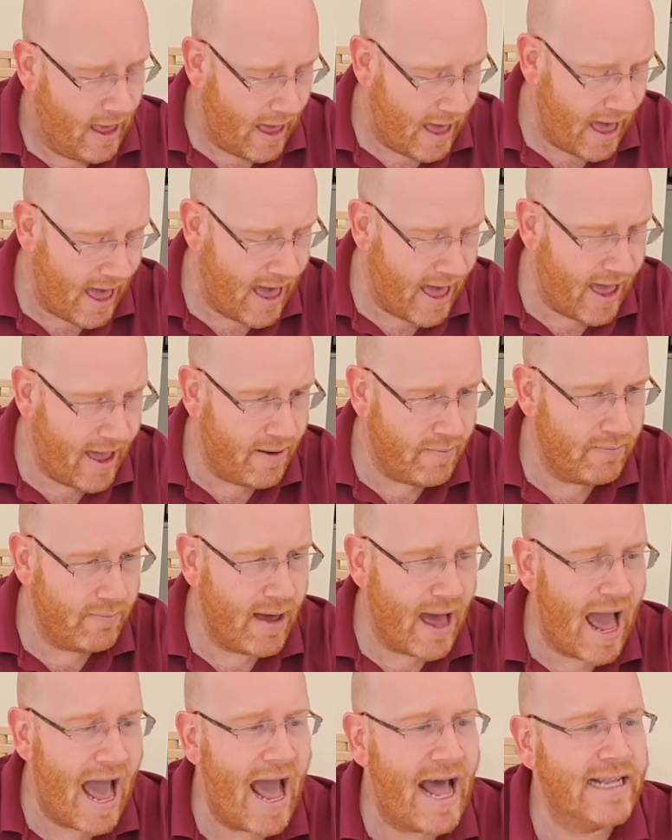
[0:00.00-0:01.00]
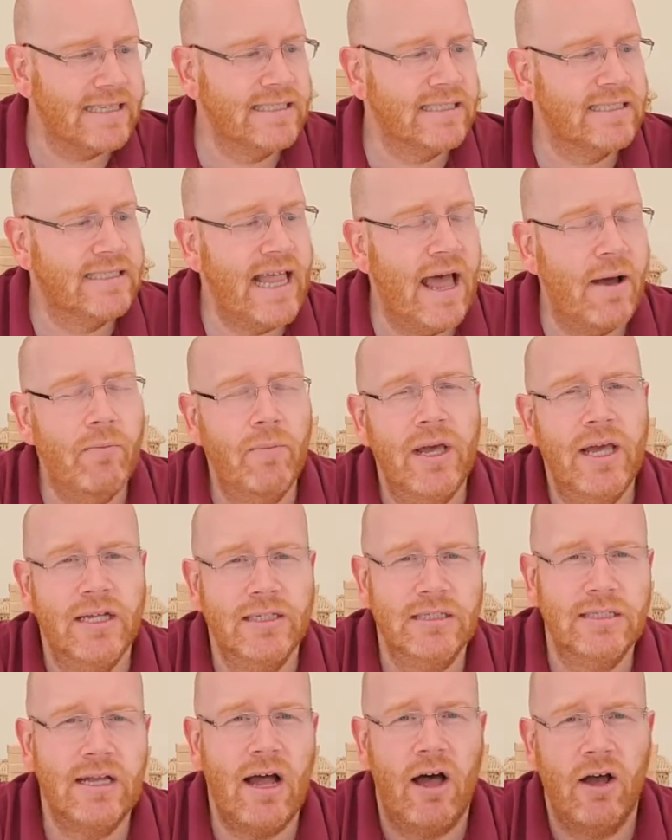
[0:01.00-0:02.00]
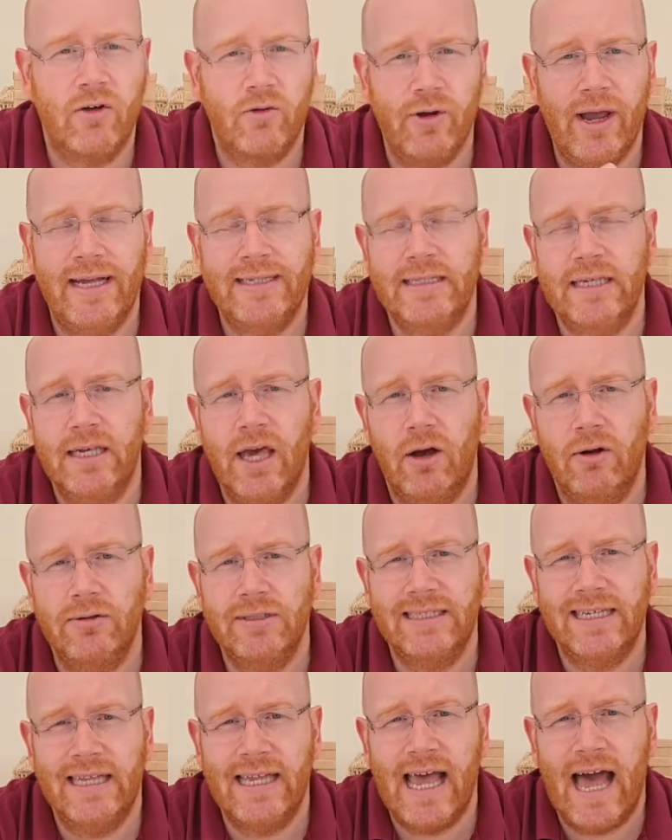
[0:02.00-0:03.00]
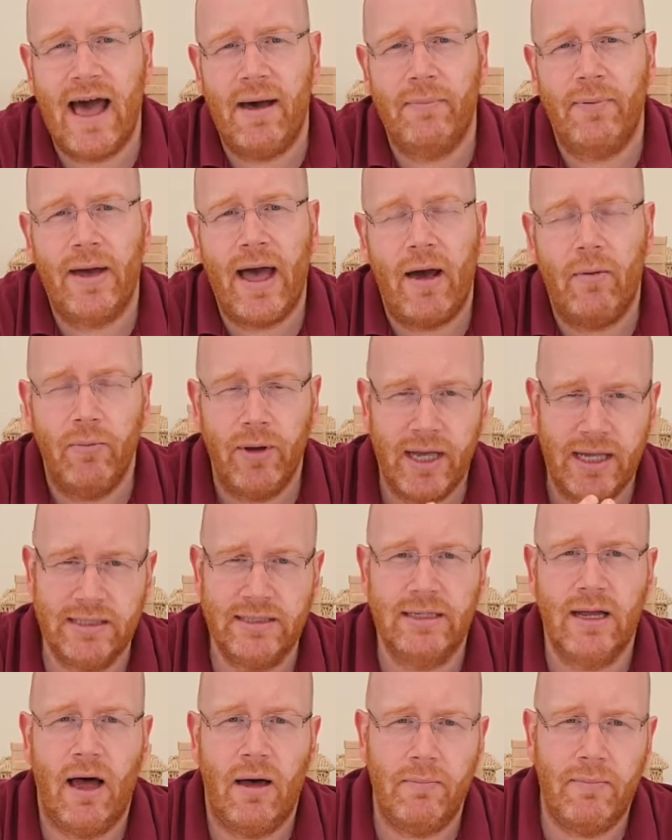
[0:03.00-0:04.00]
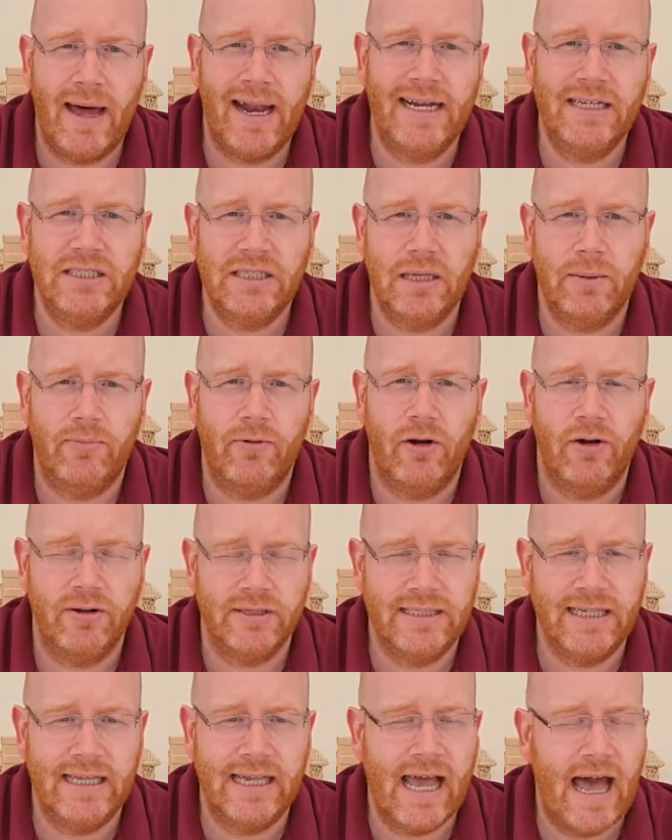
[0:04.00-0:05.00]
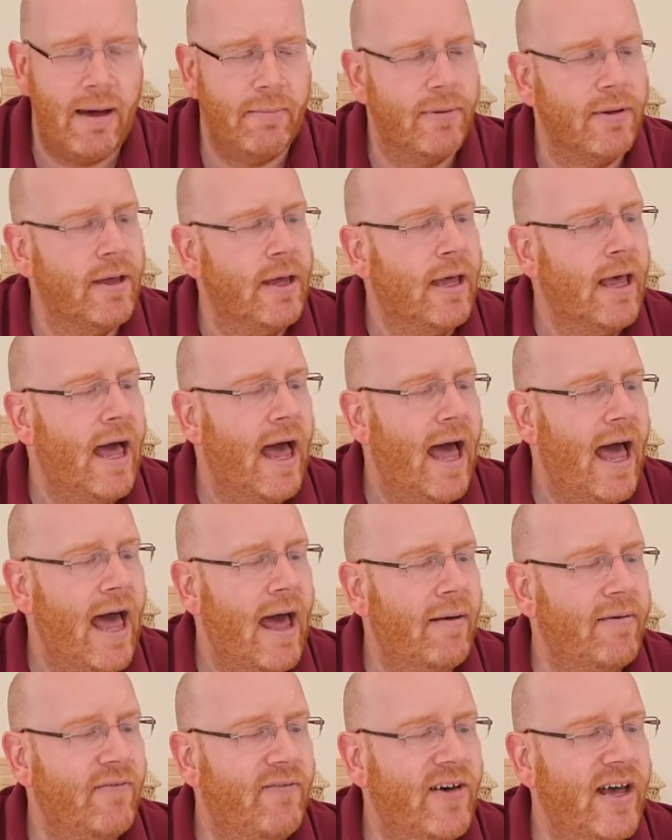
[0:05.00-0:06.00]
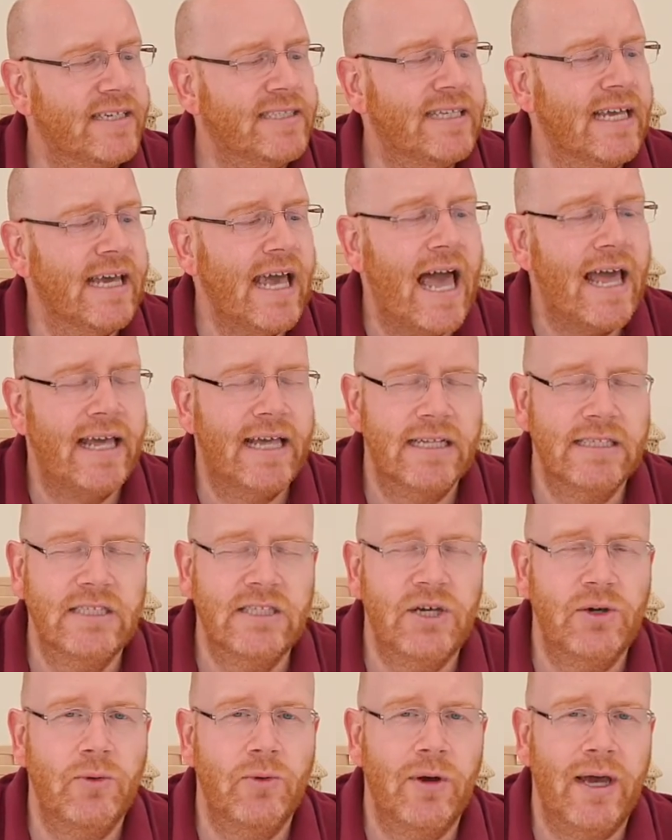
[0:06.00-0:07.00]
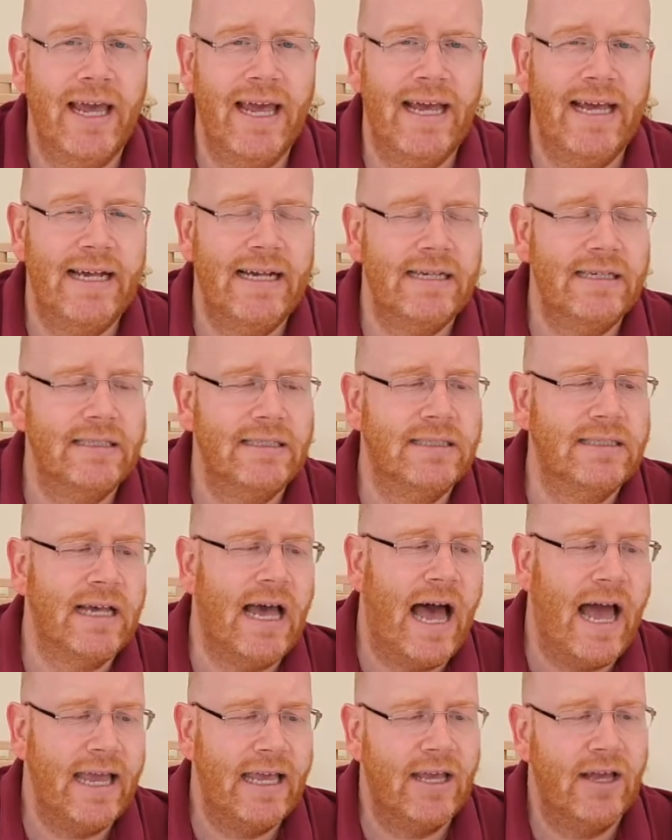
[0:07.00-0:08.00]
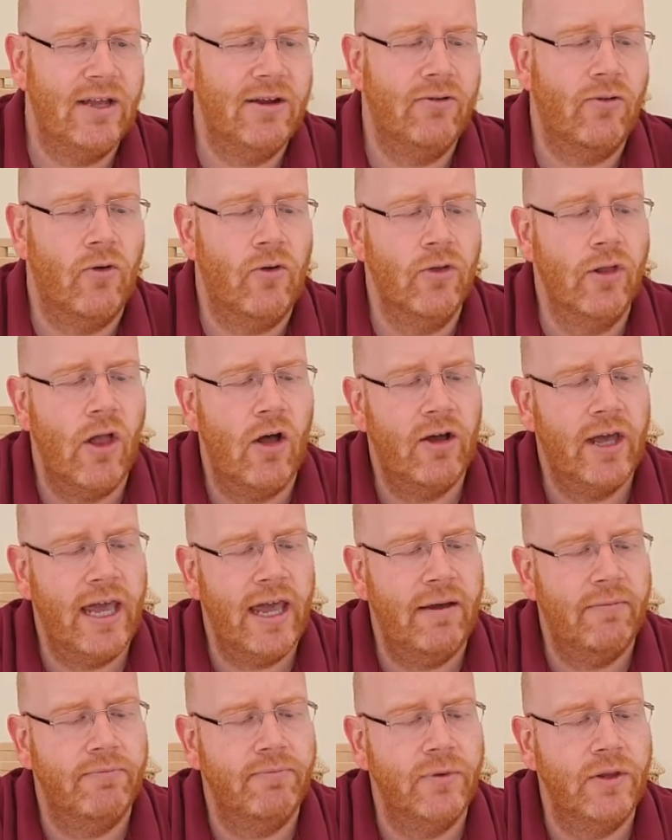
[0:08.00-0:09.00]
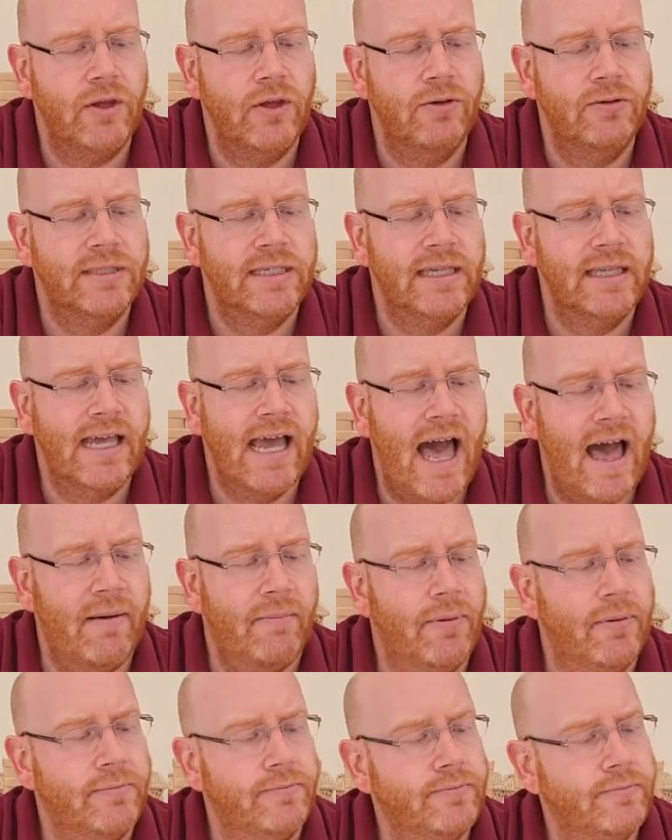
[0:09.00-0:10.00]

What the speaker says: And then we can start creating codes in the app and we can start managing the product in the app. The first thing I can do is I can unlock it using the app.